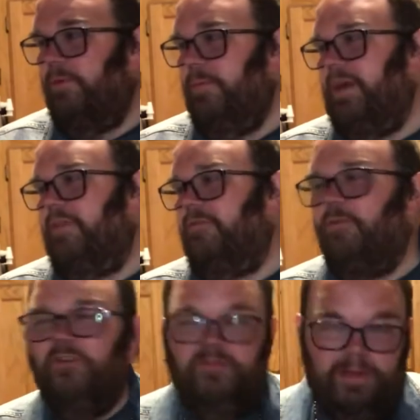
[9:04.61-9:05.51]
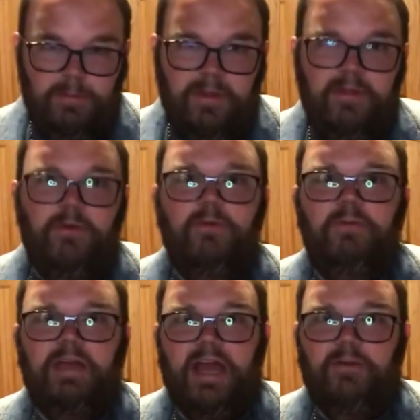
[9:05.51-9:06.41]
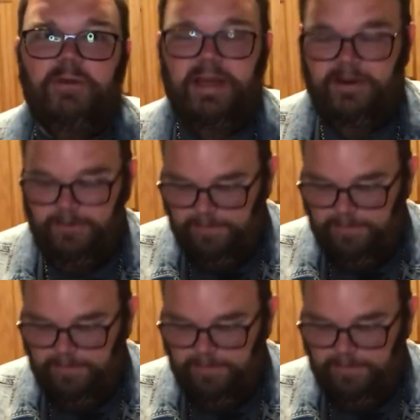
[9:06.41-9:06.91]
May the force be with you. Nanu nanu.